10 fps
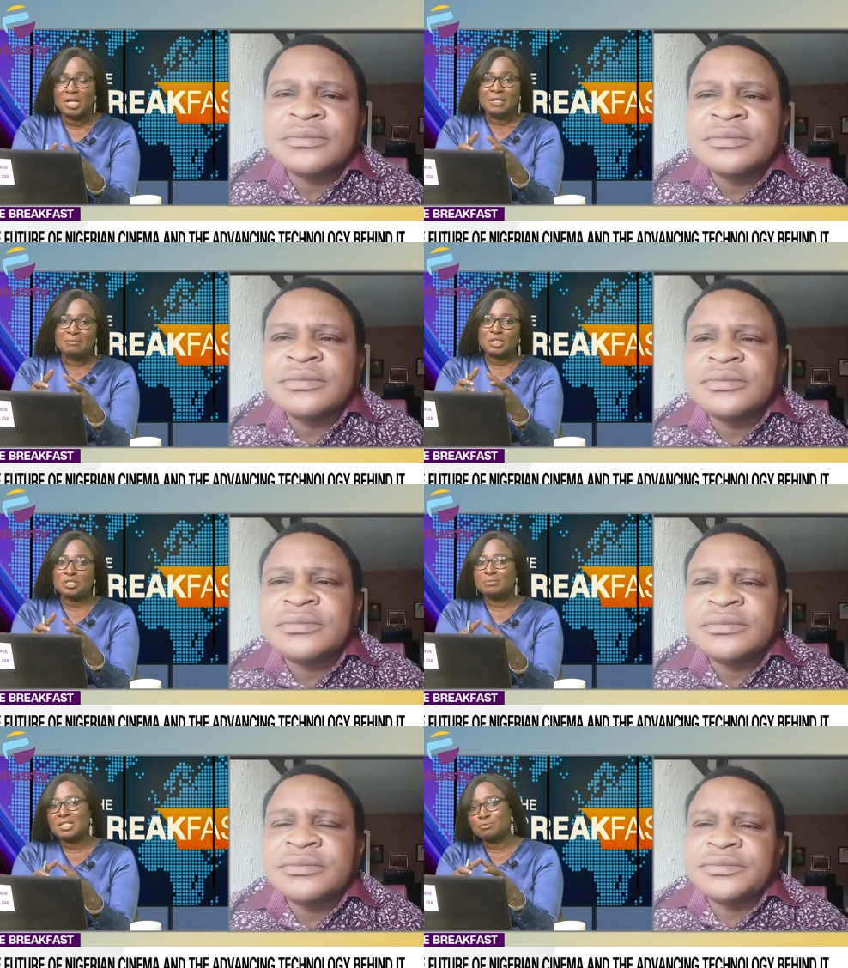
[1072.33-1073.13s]
Speaker 1: But
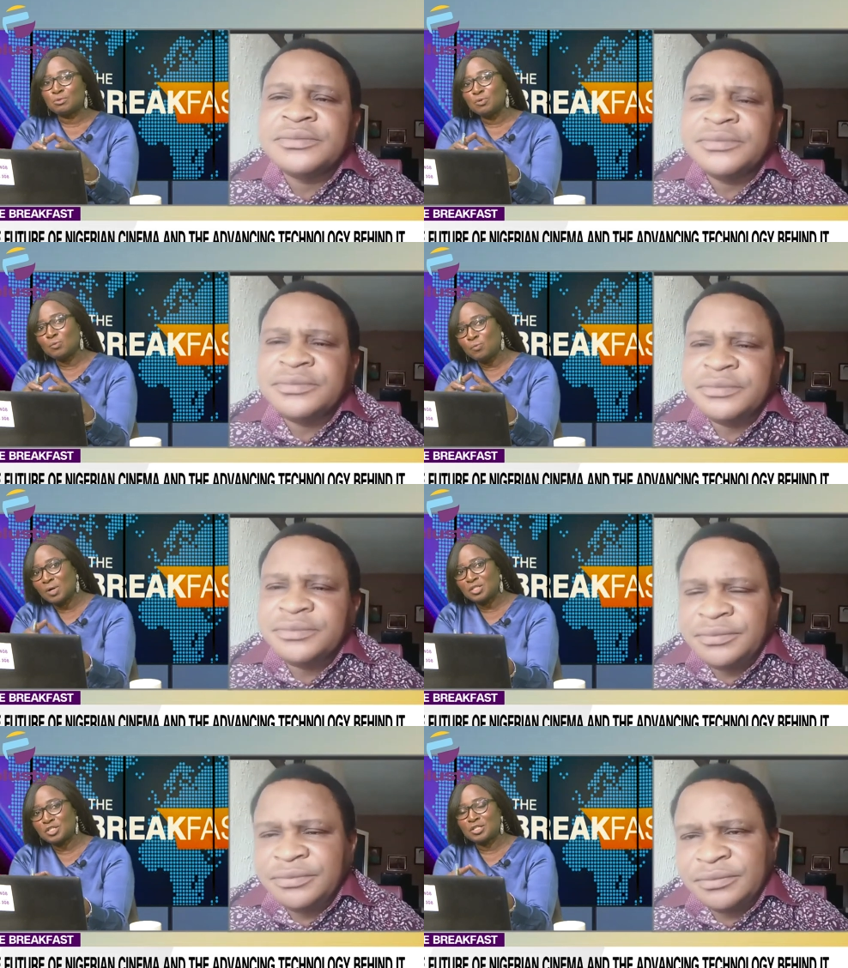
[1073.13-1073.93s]
sometimes when we
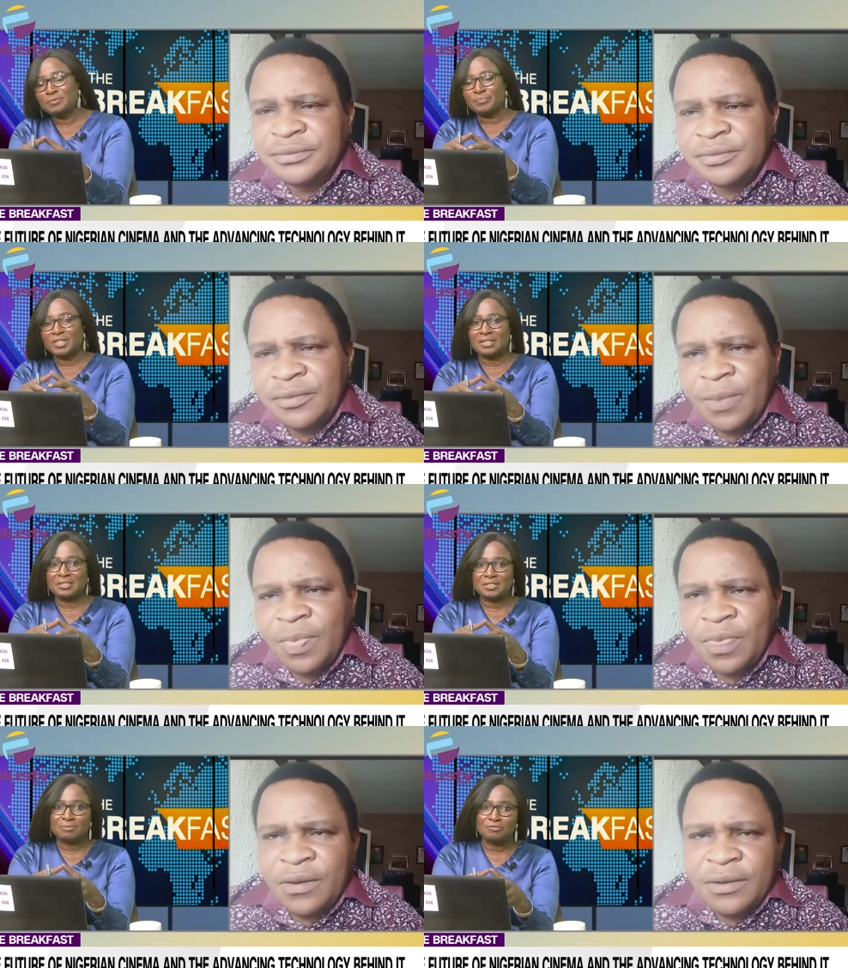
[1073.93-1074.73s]
watch Uh,
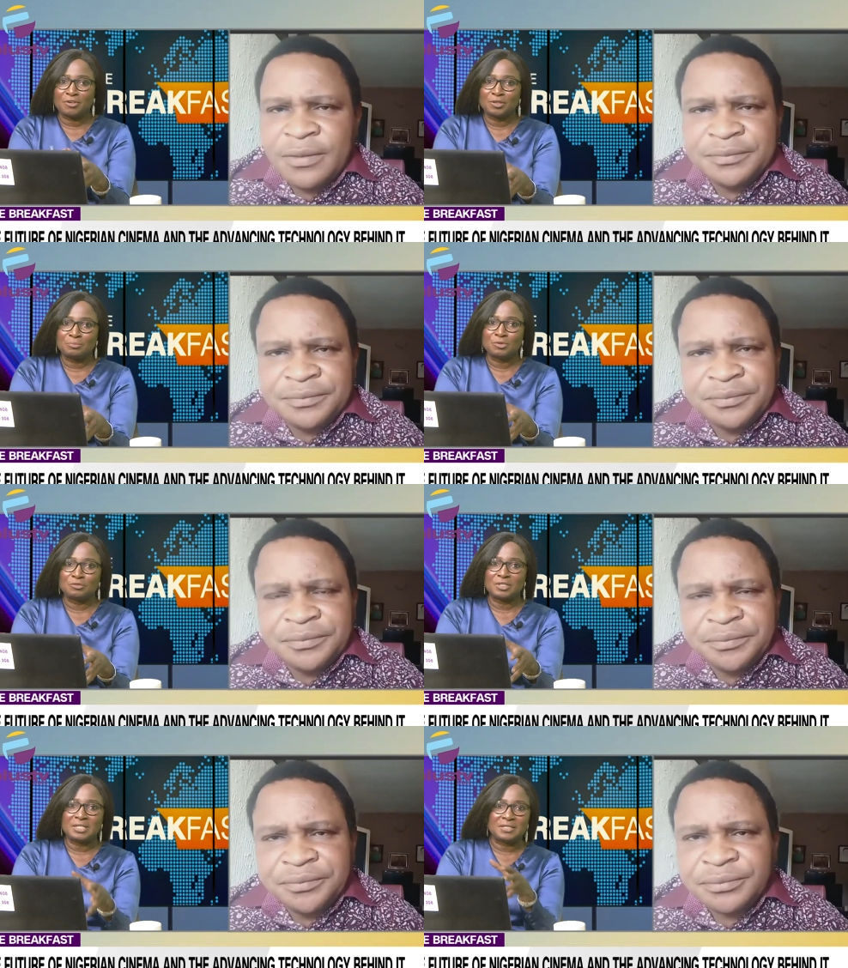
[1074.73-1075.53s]
some foreign
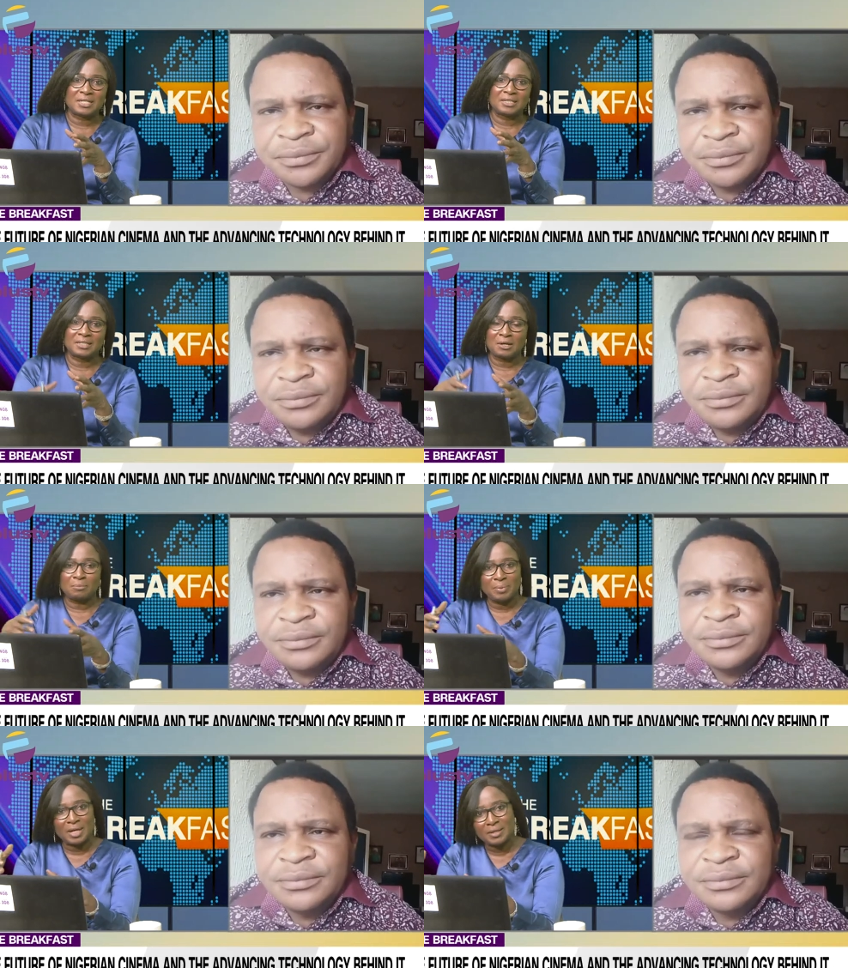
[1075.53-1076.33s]
movies and
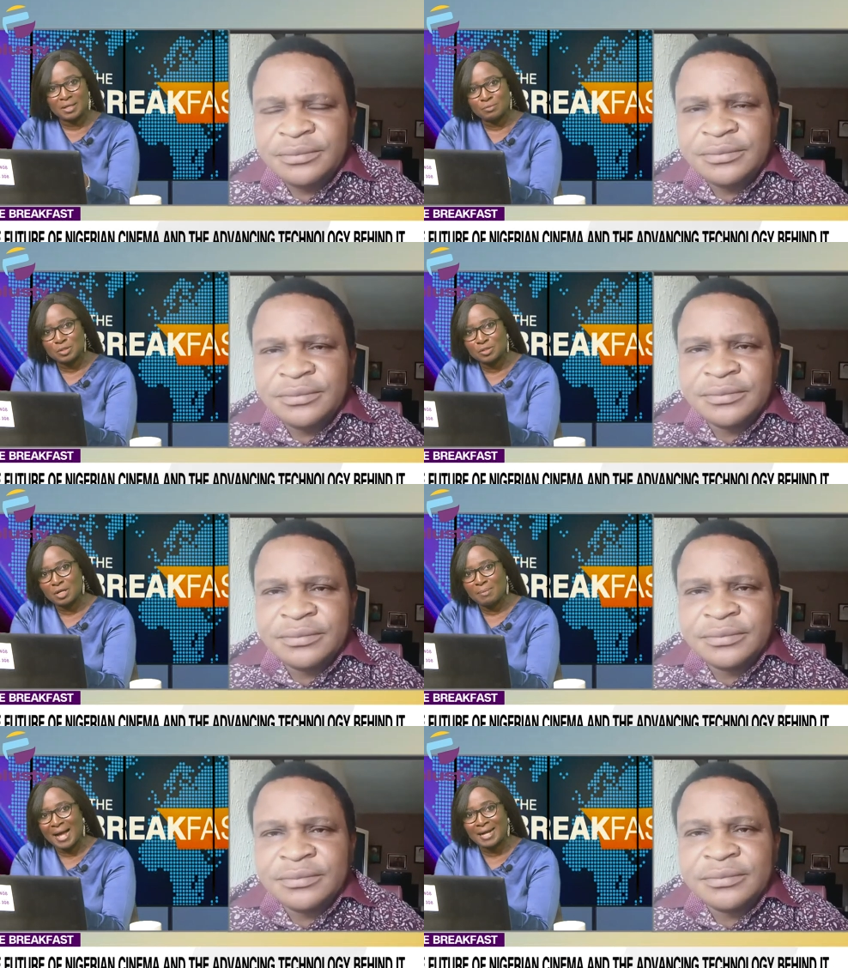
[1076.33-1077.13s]
compare them with some
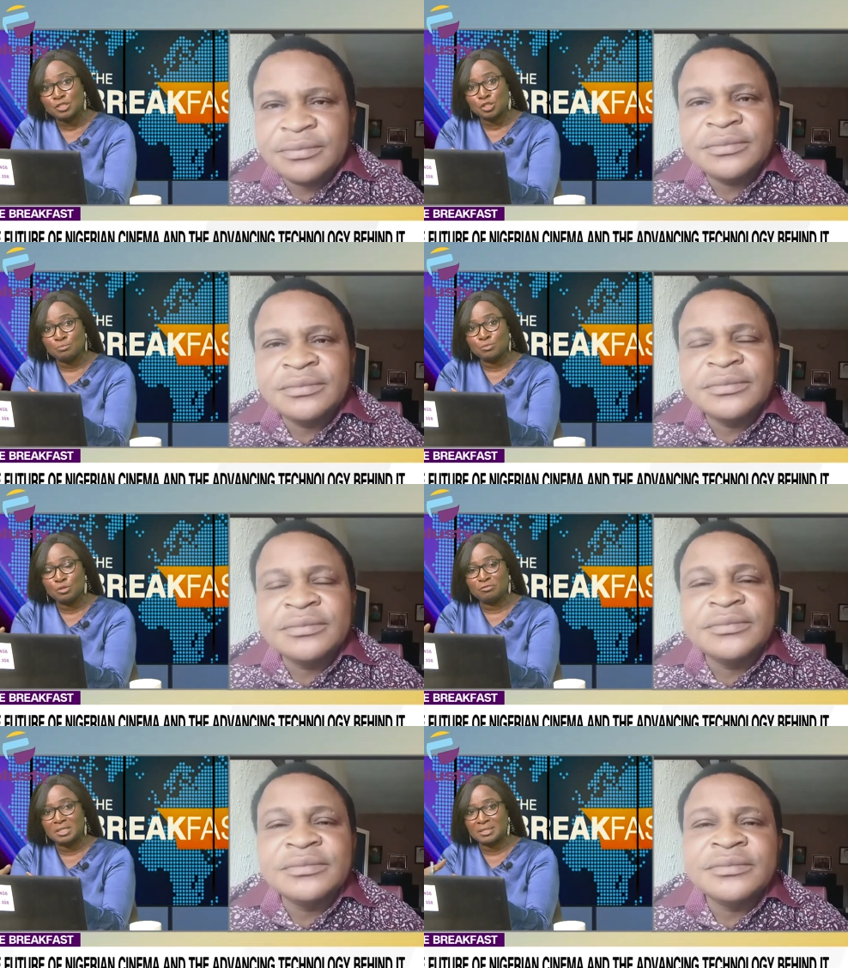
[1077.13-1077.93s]
action
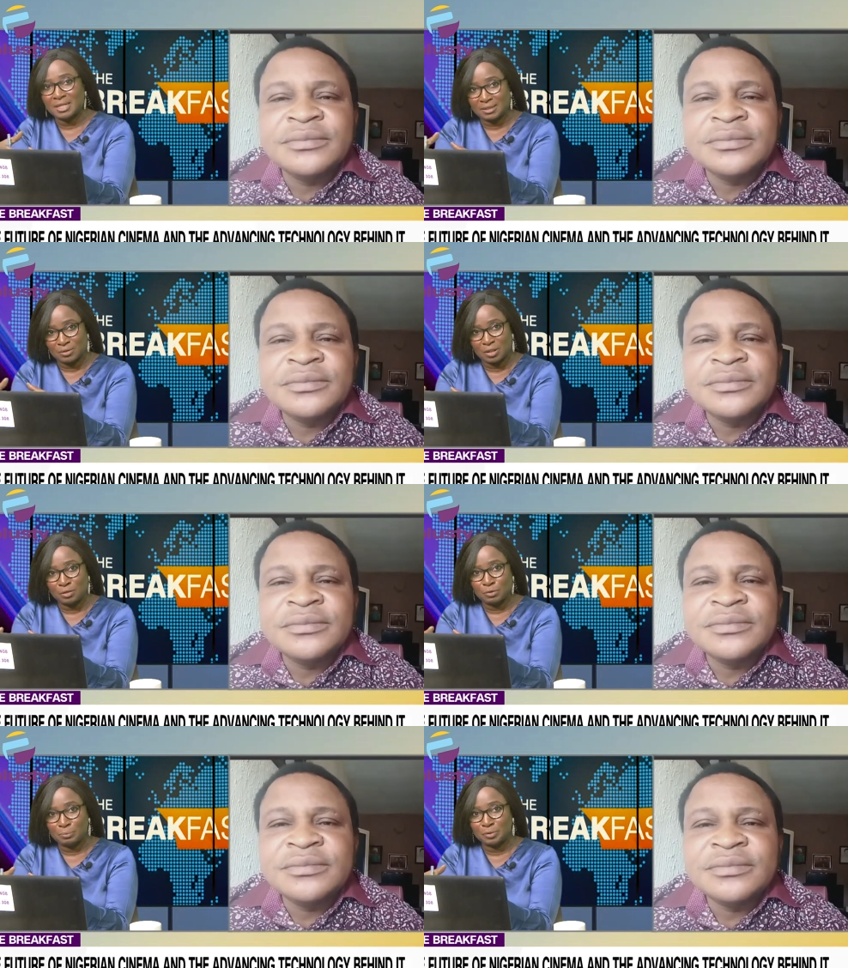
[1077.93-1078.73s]
movies that
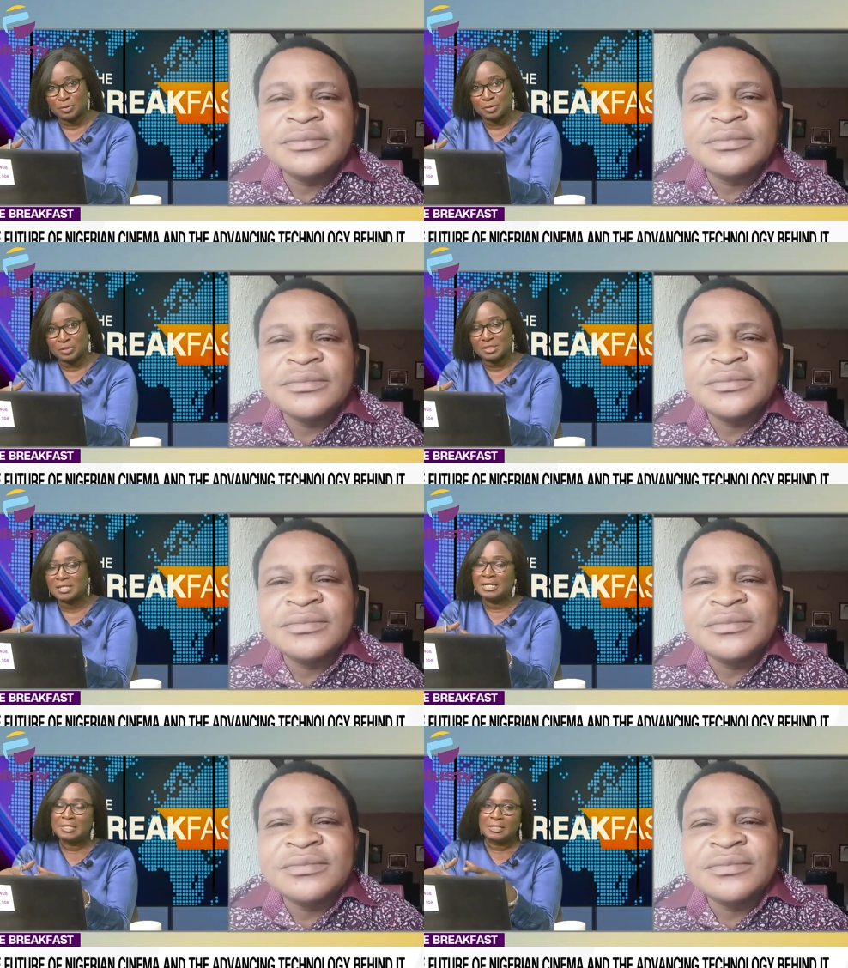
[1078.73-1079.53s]
Nollywood produces,
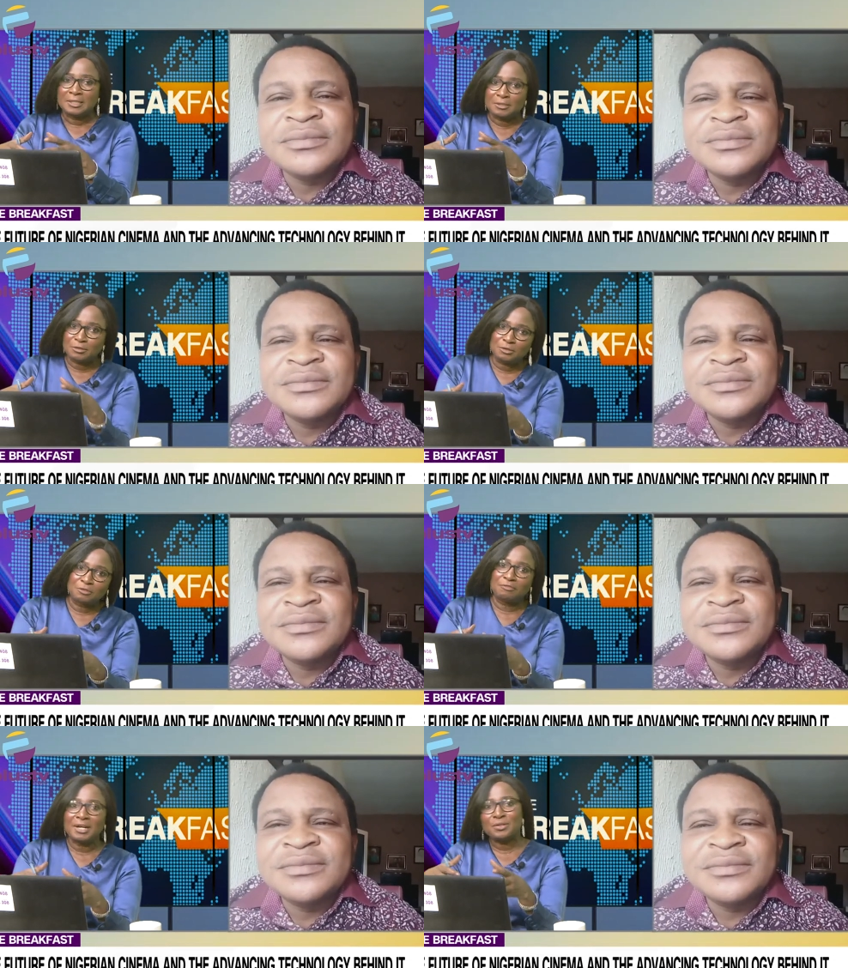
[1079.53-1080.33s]
you find